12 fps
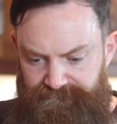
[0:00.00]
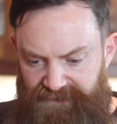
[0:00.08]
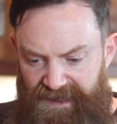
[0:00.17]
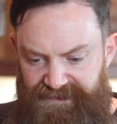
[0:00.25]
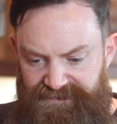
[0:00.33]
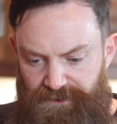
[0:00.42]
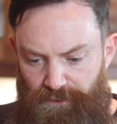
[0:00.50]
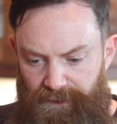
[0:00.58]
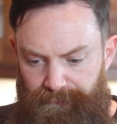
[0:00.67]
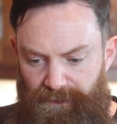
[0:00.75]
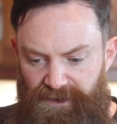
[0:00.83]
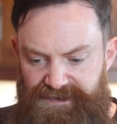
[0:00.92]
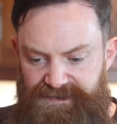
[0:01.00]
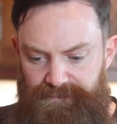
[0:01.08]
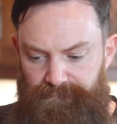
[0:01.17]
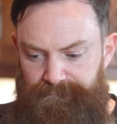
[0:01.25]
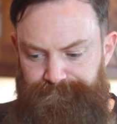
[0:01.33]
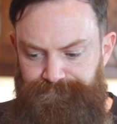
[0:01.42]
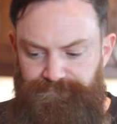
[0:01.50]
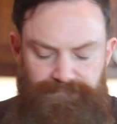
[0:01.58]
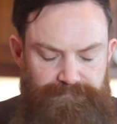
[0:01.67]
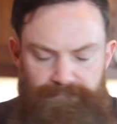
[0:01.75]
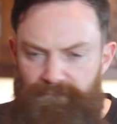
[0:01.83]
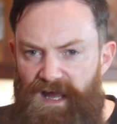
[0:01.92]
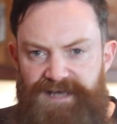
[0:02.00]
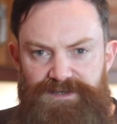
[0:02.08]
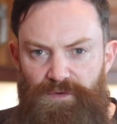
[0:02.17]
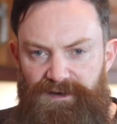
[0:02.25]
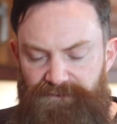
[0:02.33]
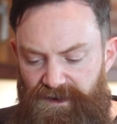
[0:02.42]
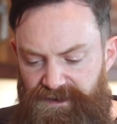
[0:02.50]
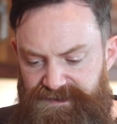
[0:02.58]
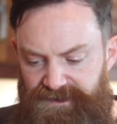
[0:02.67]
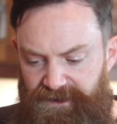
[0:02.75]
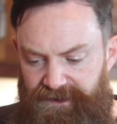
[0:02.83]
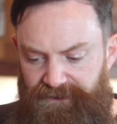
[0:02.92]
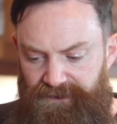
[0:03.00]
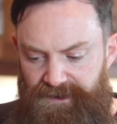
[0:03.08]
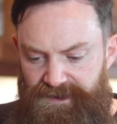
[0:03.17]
taste to it, but it's only very slight.